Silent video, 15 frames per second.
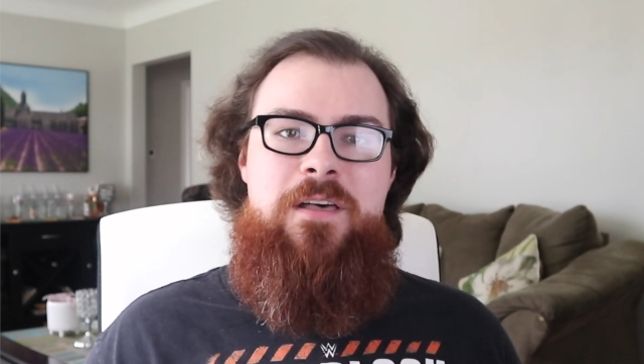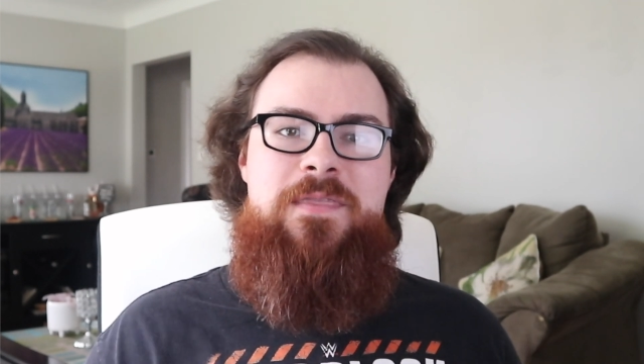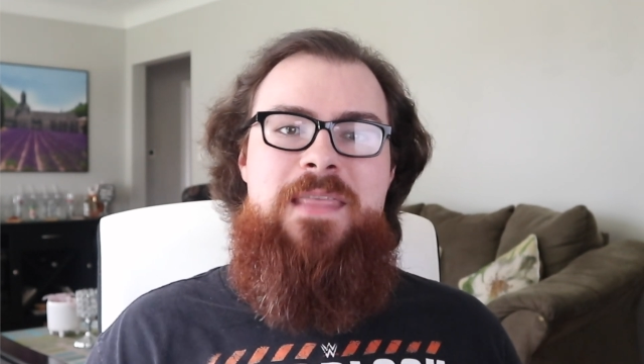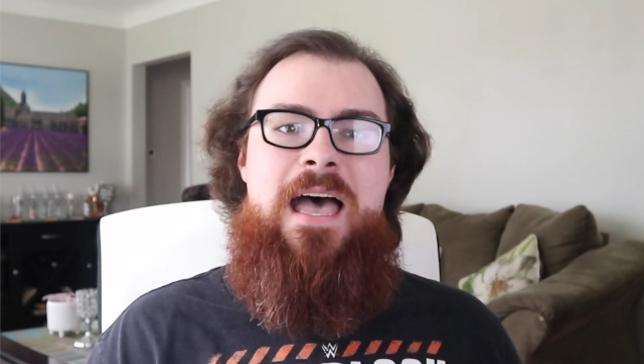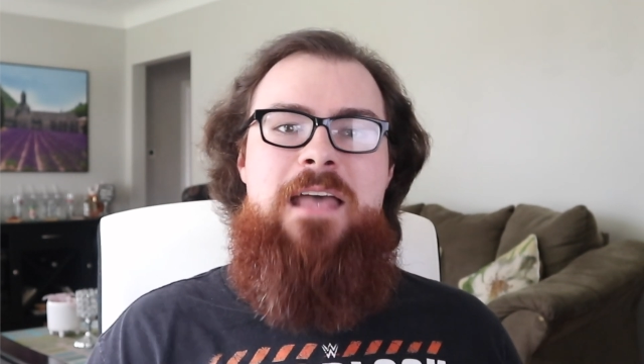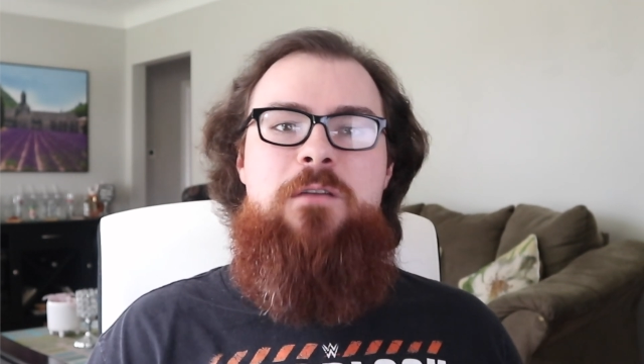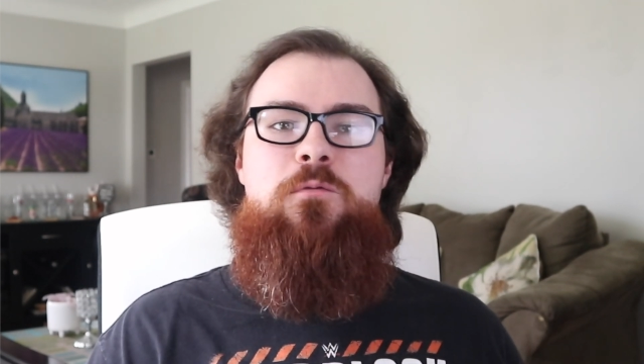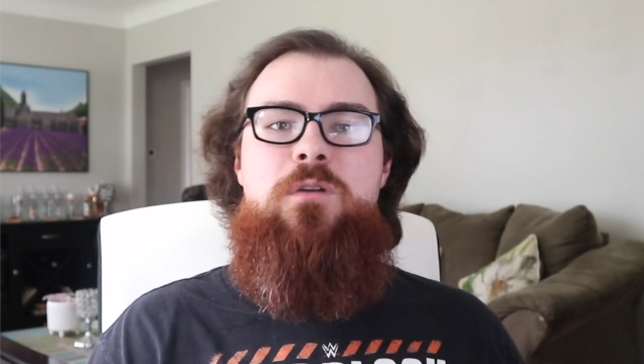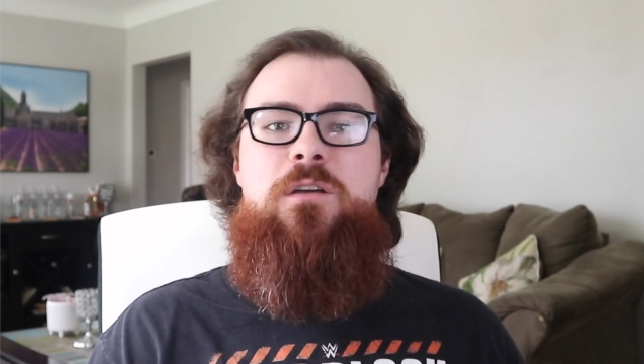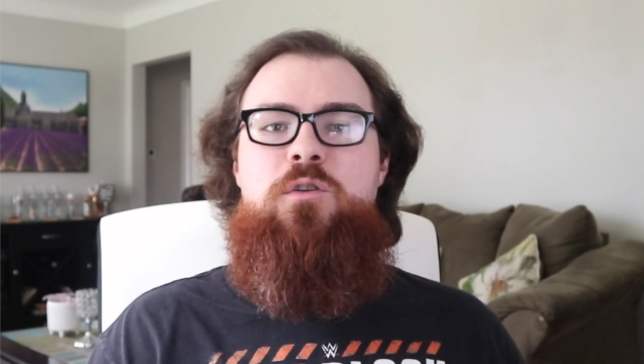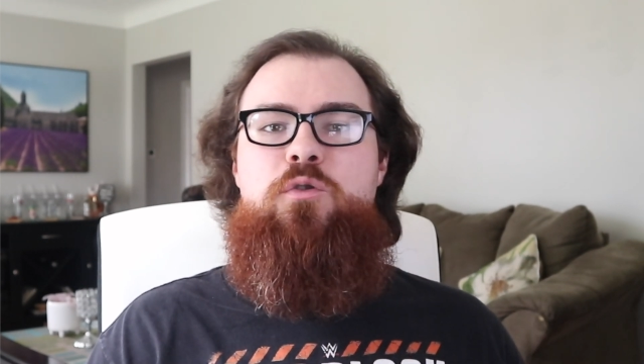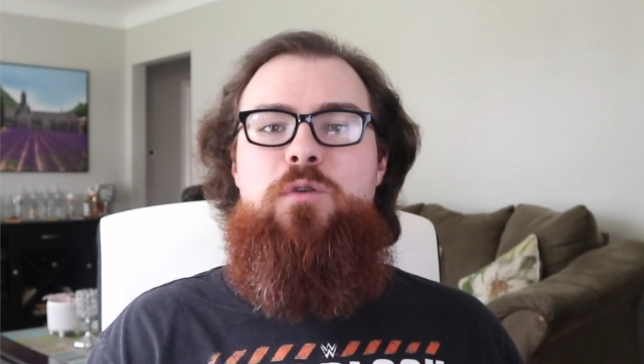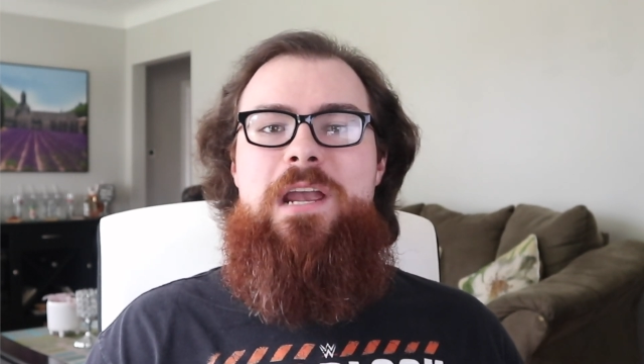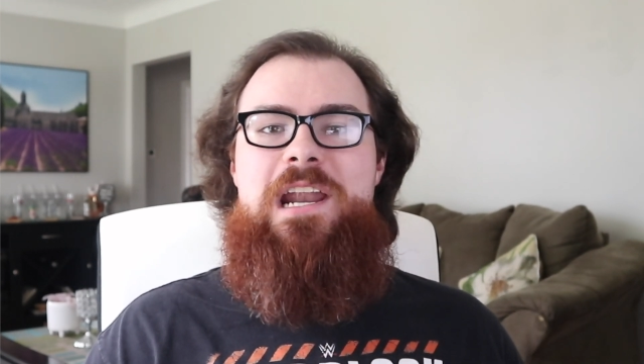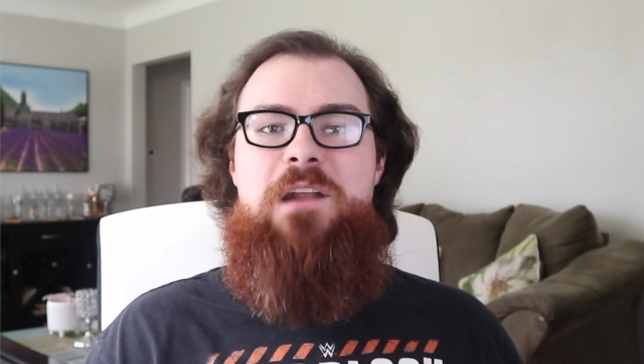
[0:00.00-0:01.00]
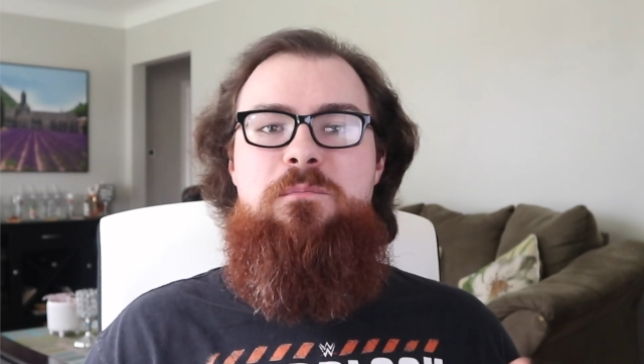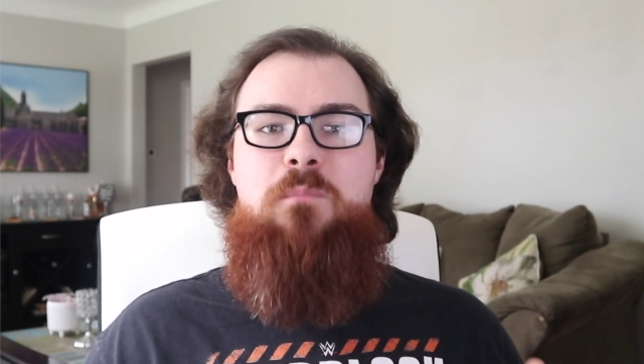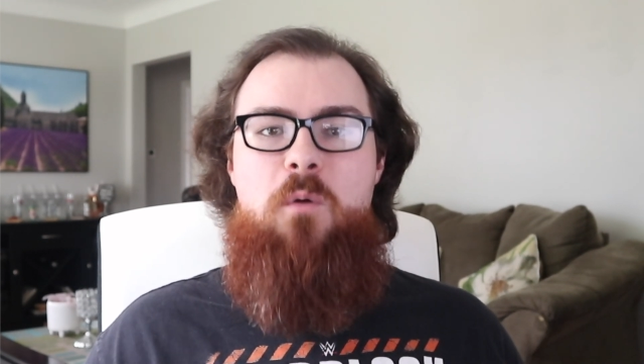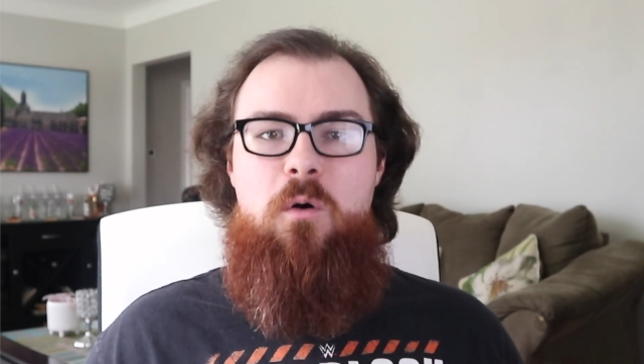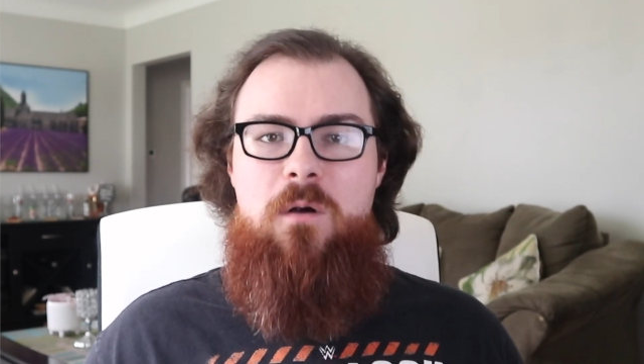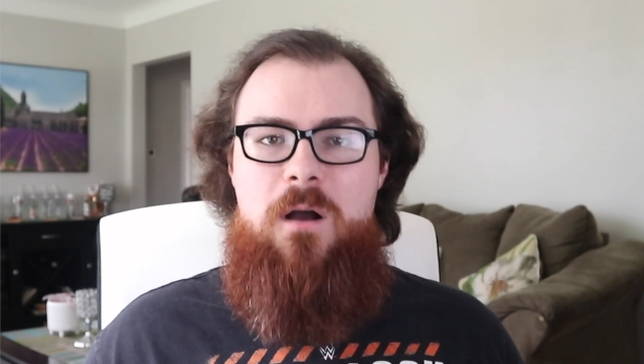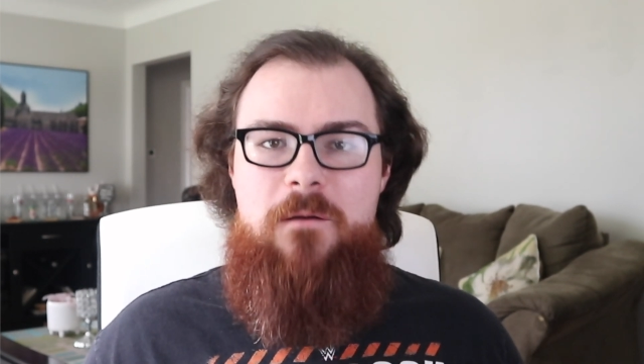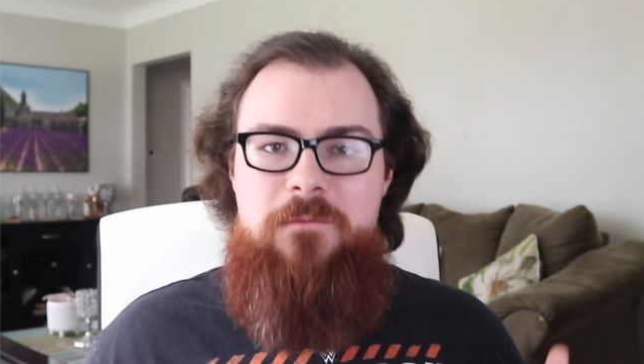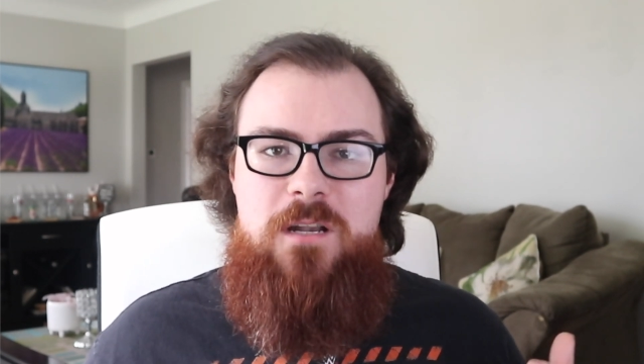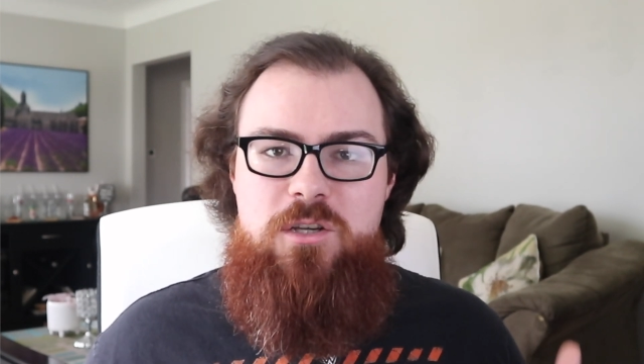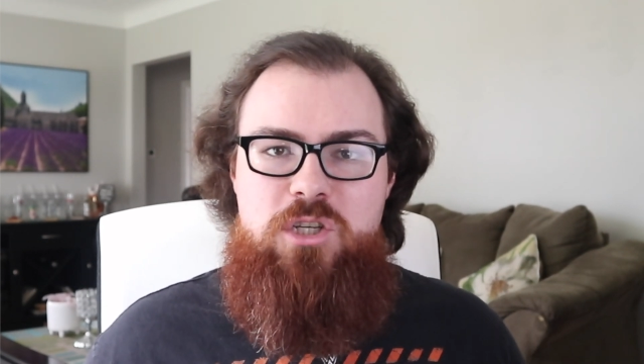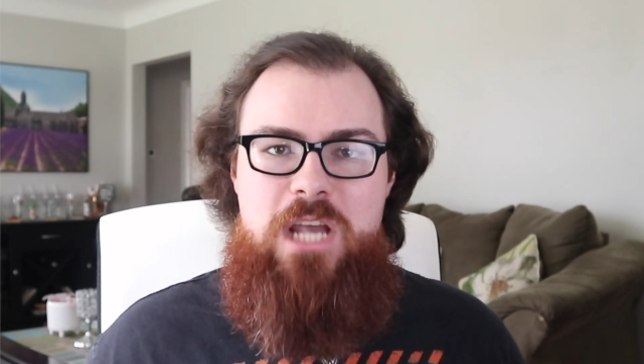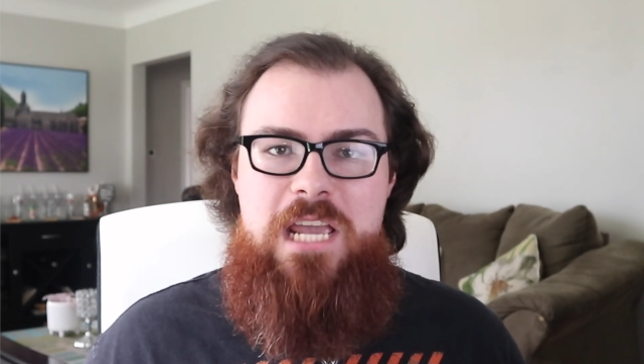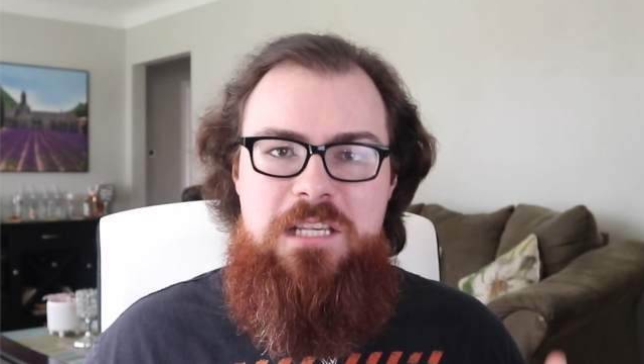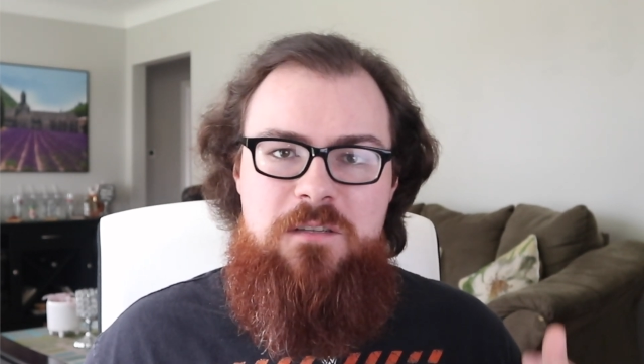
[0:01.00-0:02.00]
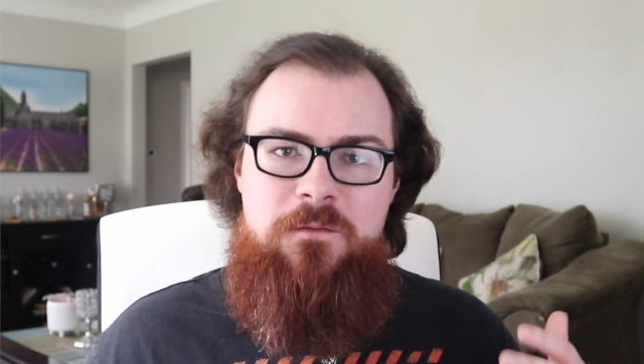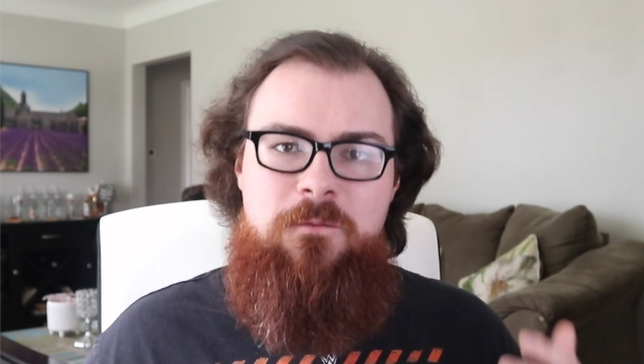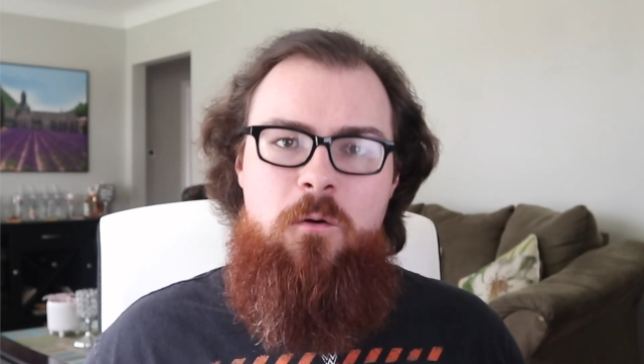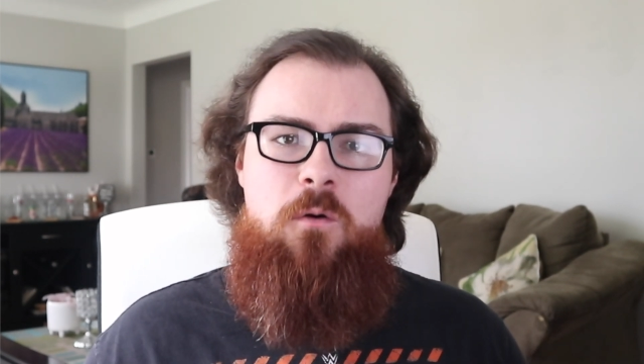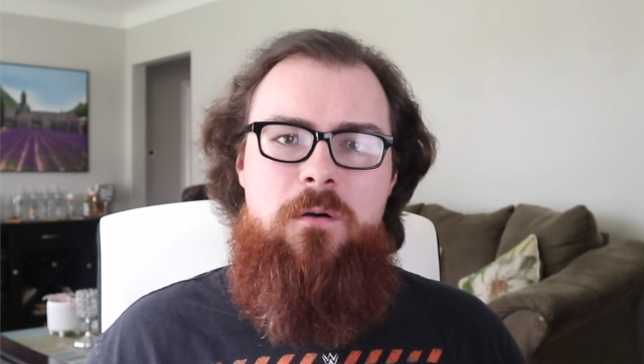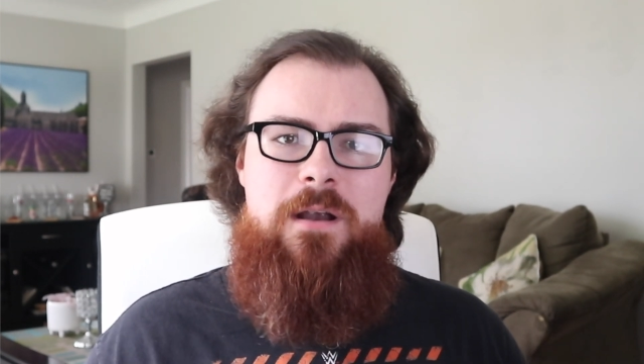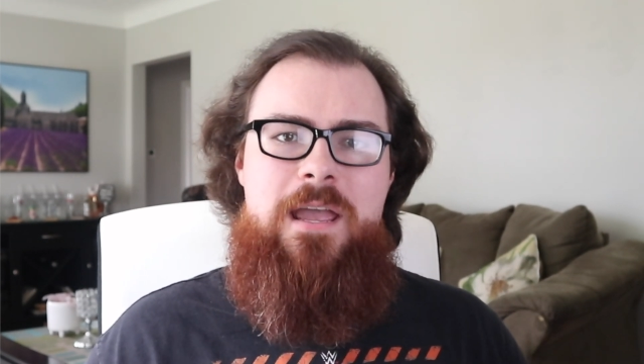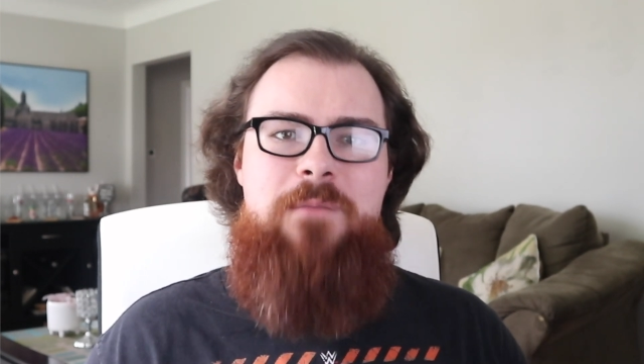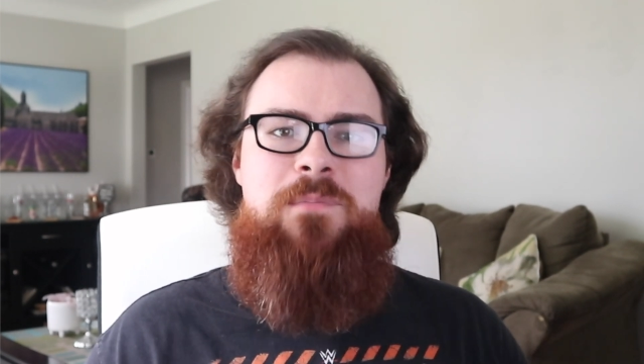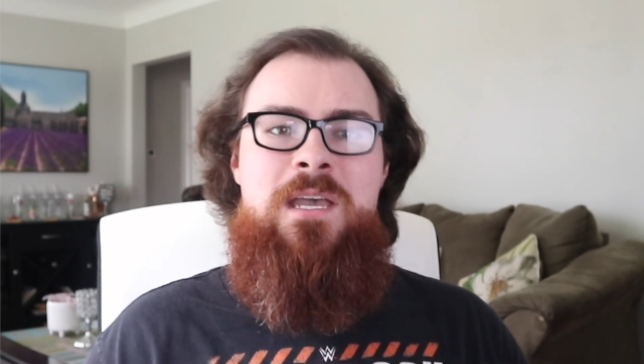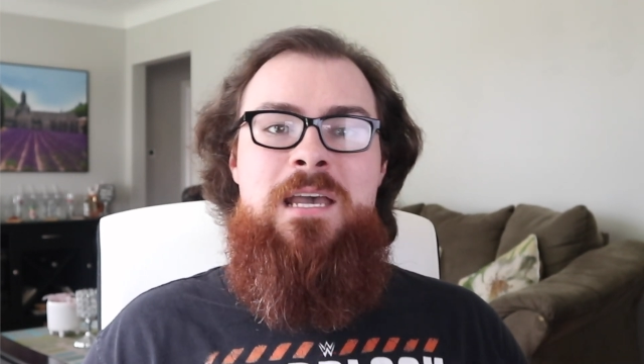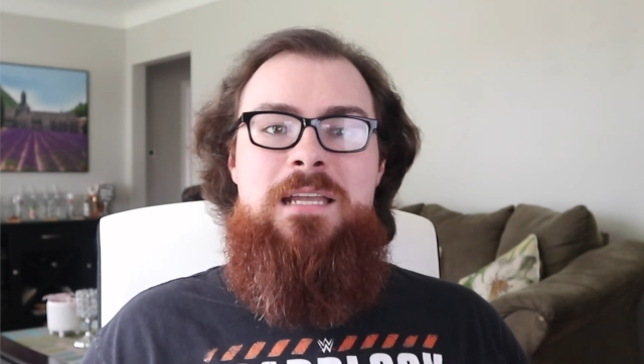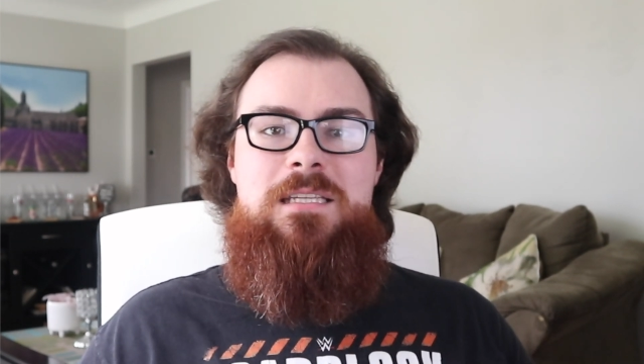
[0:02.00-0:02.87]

and that it would have created more of a chase for him